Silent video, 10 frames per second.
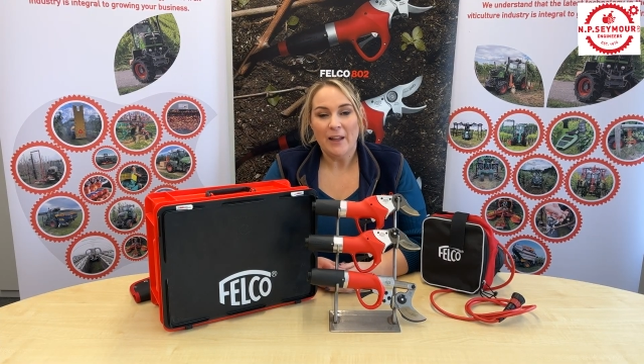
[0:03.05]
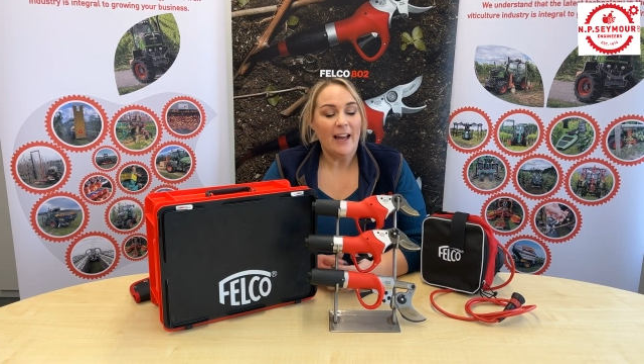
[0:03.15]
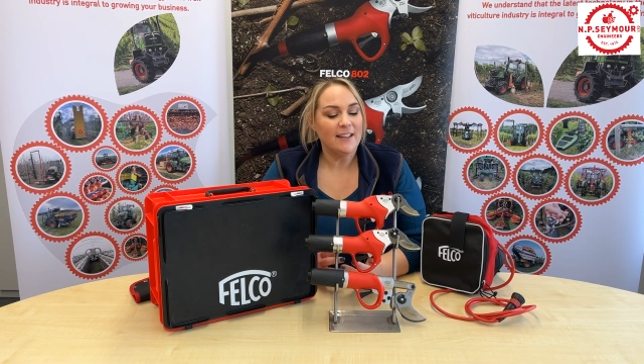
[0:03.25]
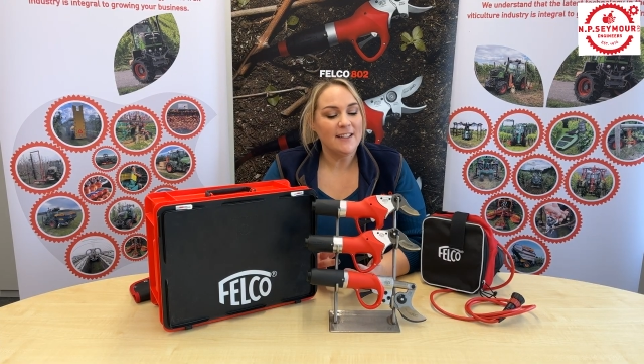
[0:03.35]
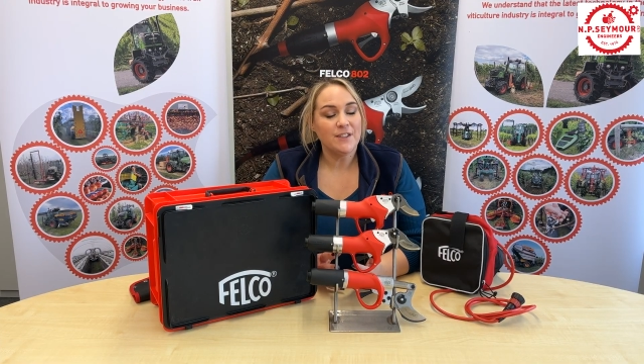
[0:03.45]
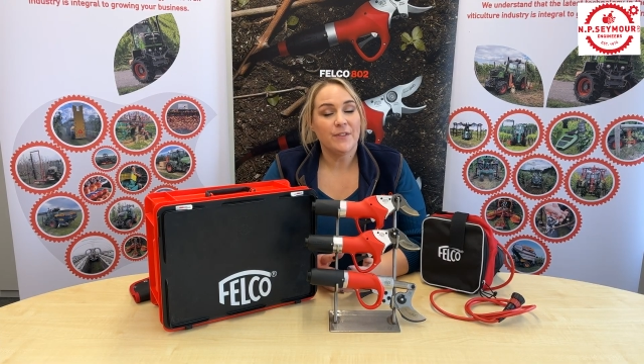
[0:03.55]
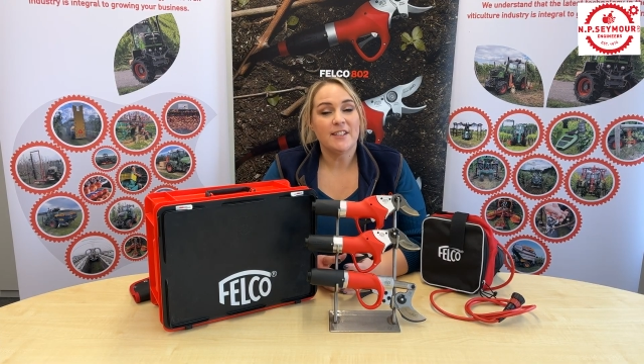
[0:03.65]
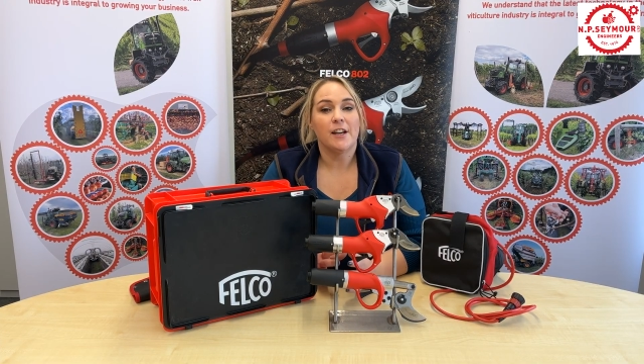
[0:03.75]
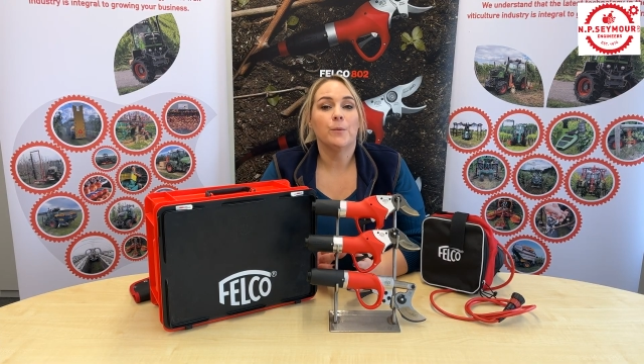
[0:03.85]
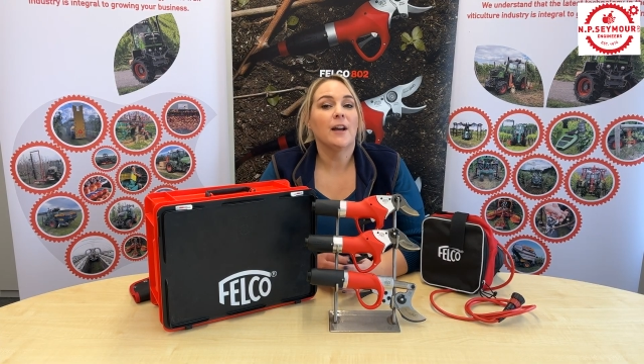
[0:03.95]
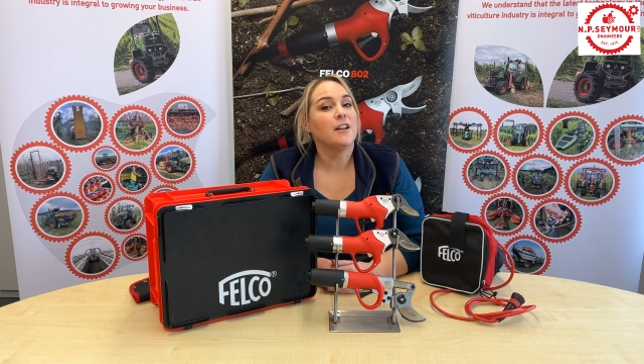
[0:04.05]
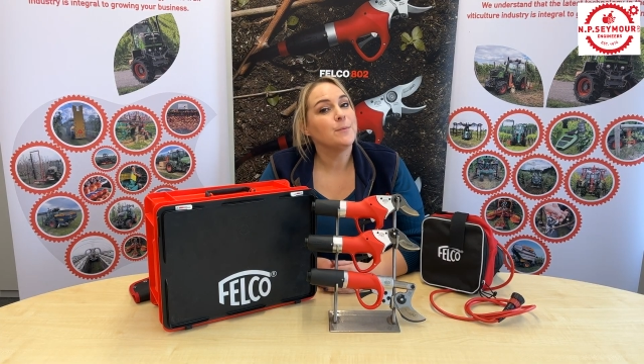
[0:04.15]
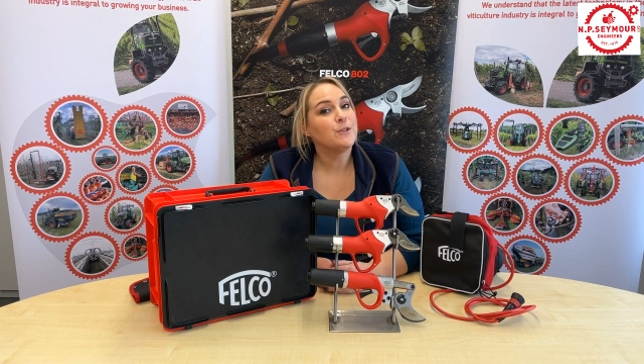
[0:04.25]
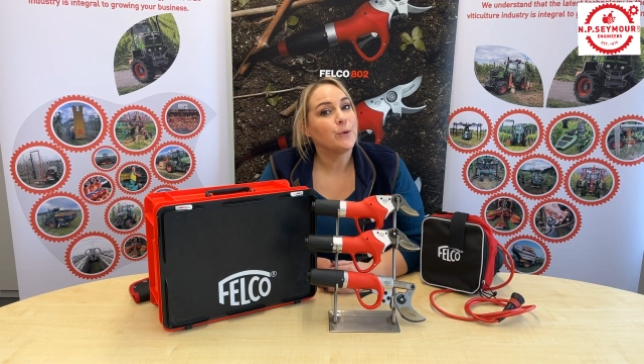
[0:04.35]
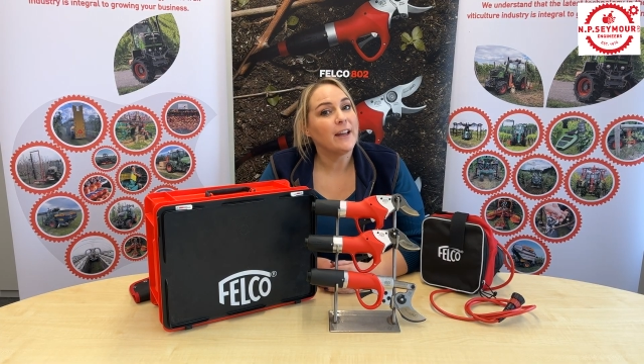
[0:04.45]
and in this video we're going to be
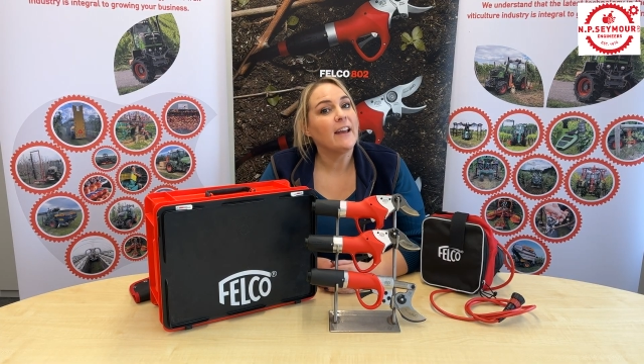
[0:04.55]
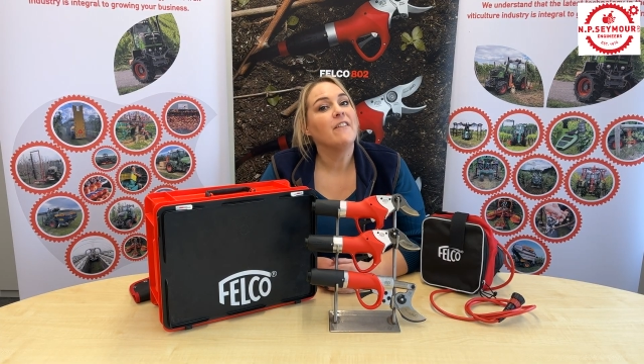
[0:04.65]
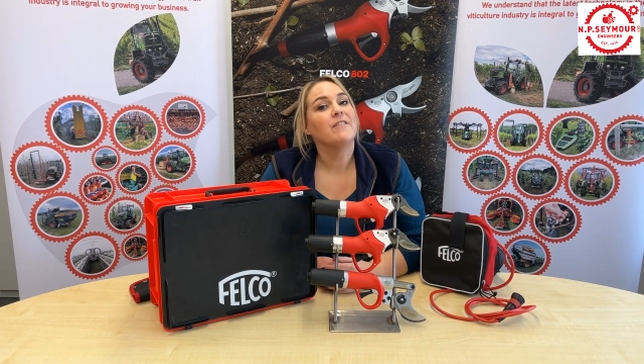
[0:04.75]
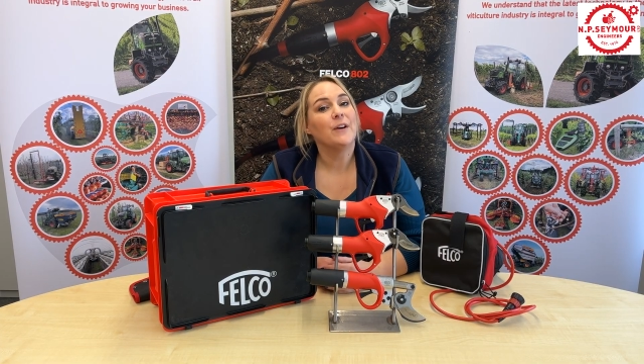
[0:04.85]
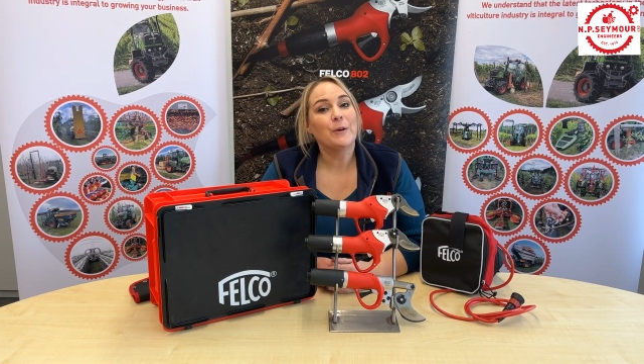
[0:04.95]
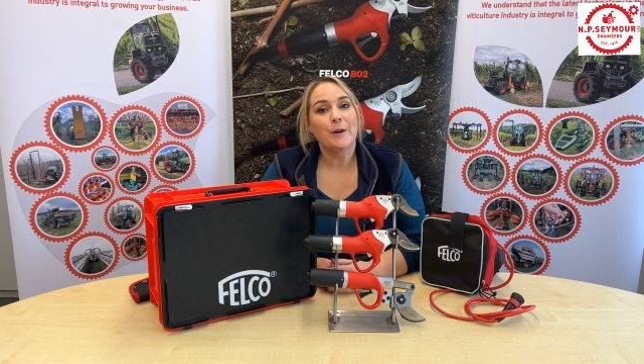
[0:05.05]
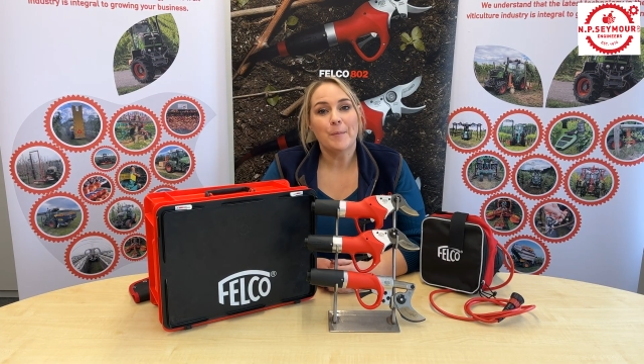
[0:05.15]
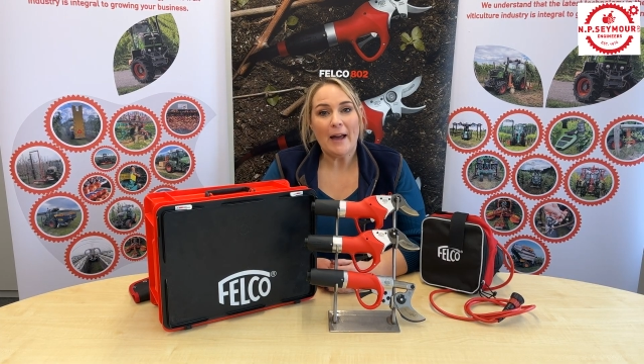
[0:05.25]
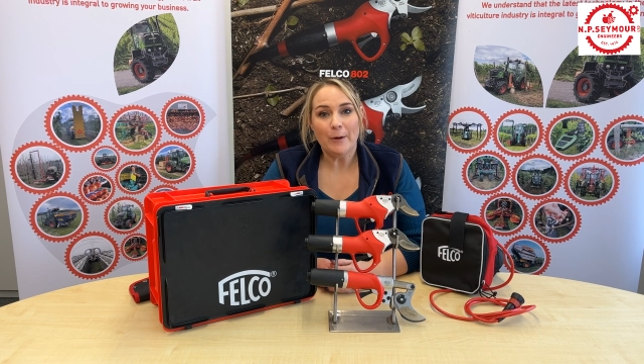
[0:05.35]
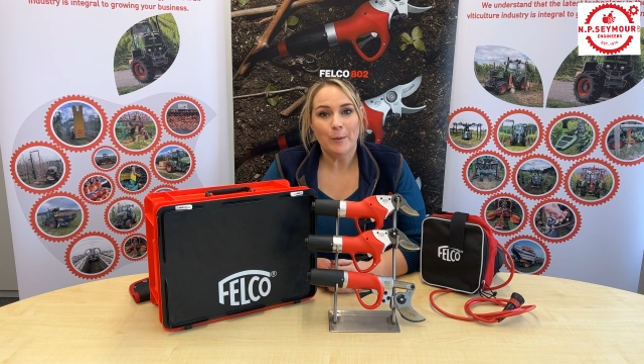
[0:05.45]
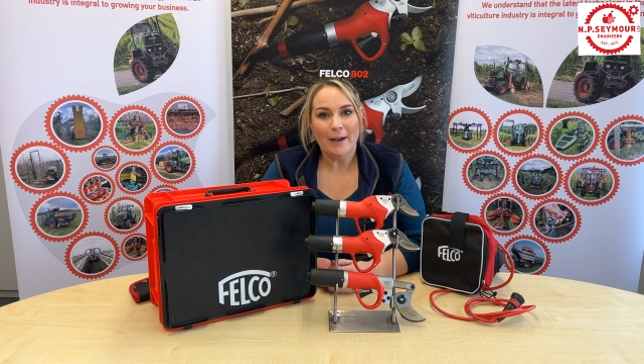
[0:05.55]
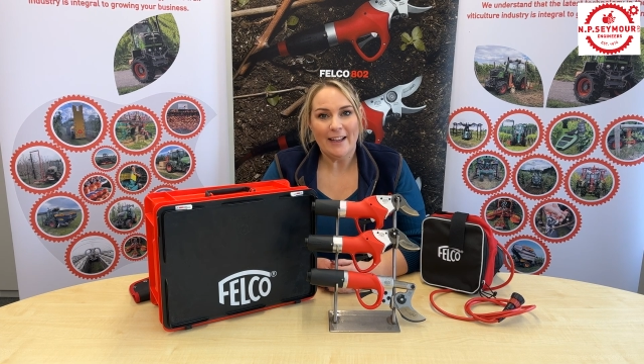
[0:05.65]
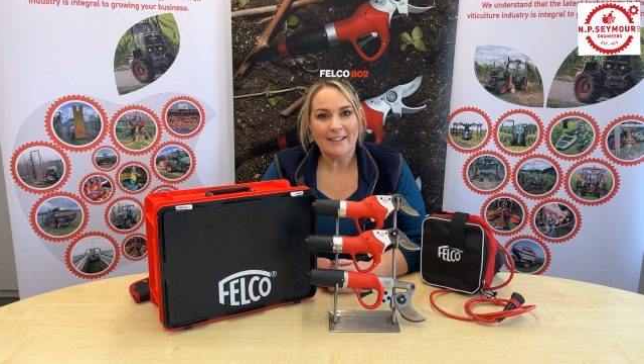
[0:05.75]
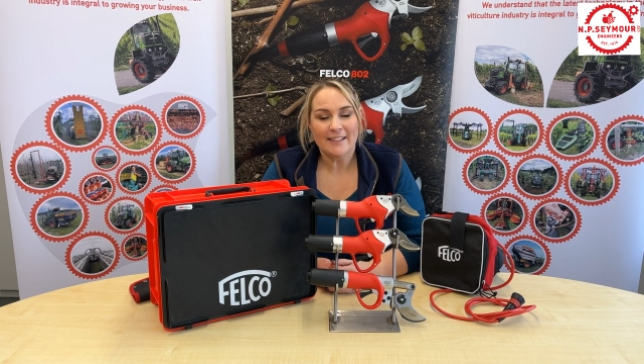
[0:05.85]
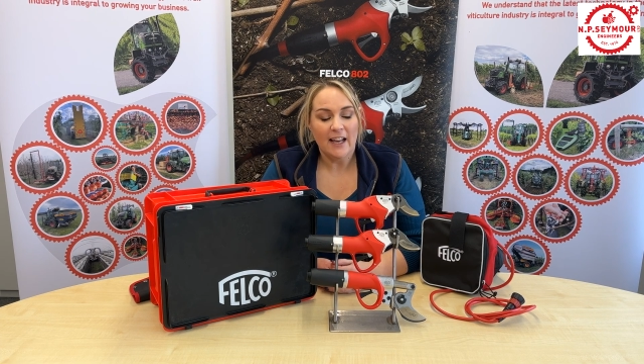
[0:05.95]
talking Felco PowerBlades.